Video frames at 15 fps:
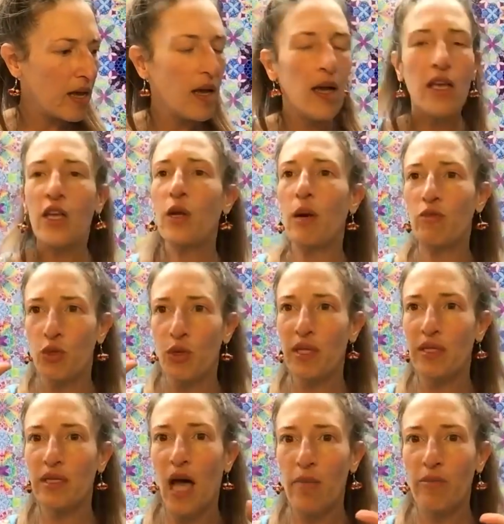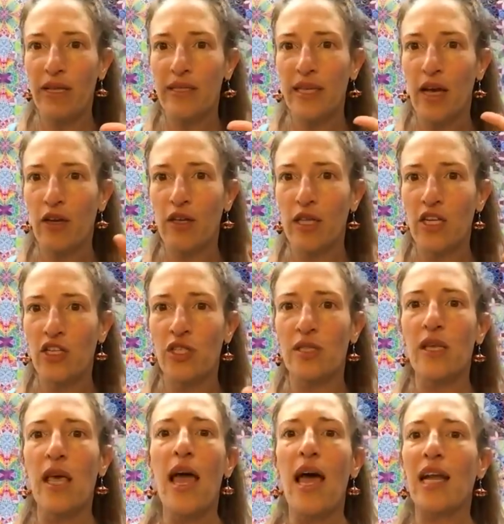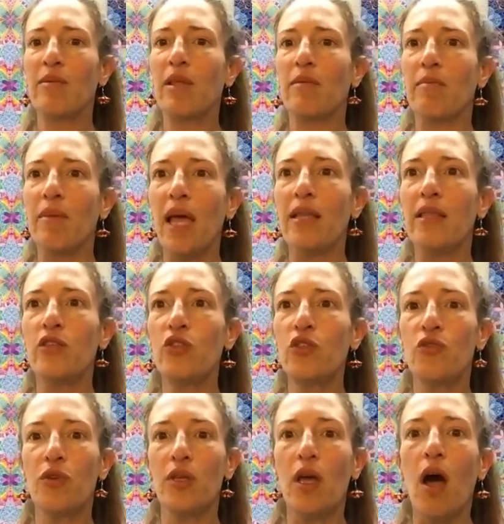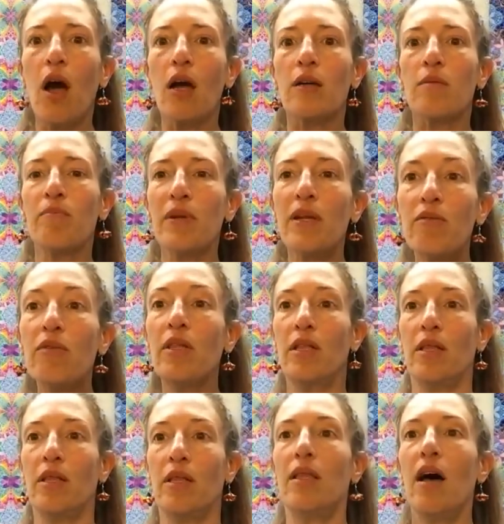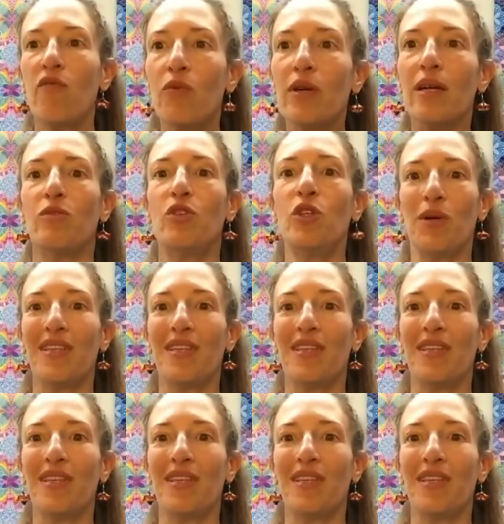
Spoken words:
you know, I'm doing these complex calculations and I'm like, man, this is really hard, but I really love what I'm doing.